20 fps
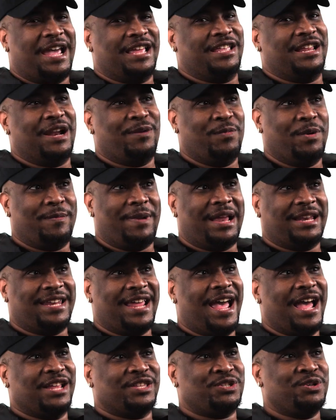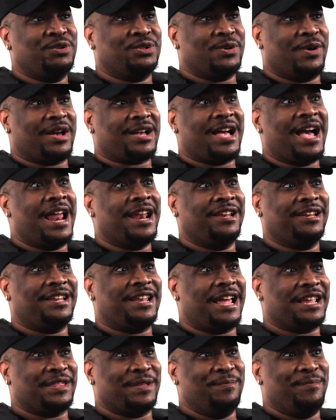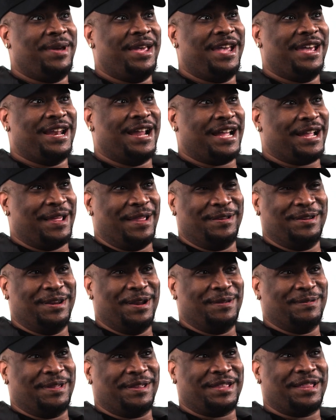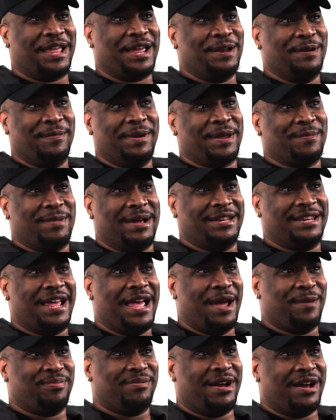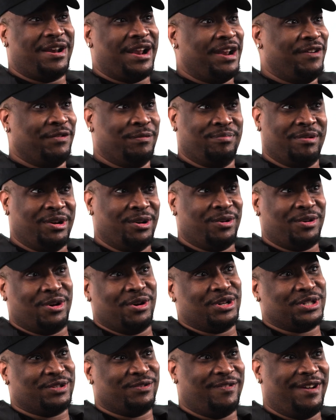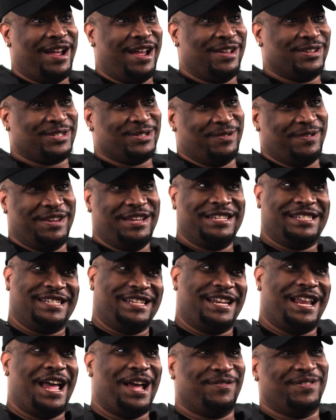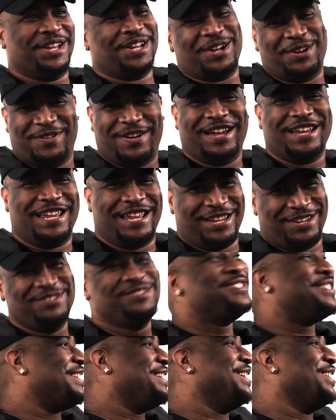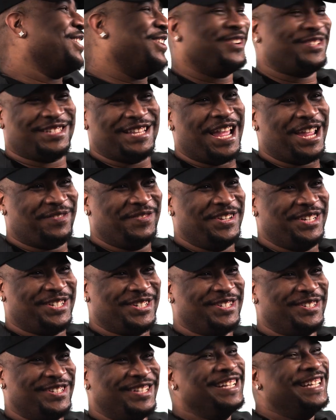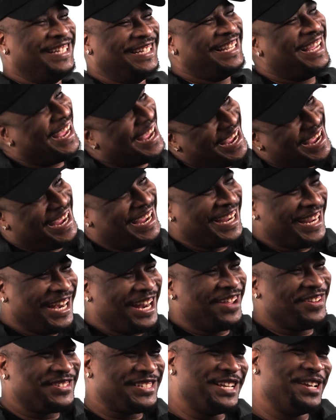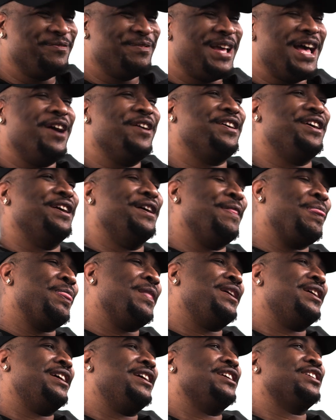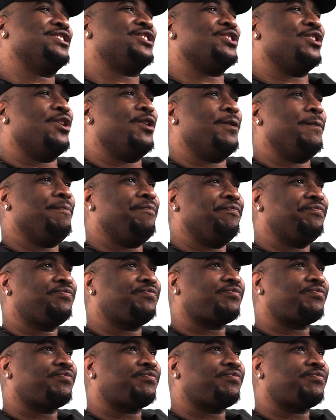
And then I'm with my dad, too, so I kind of like the man. Thinking of making my dad proud. I never brought no girls around, so when he see that, I'm like, oh, yeah, you see girls like me, dude. Hey, you know what I'm saying? We out here. So,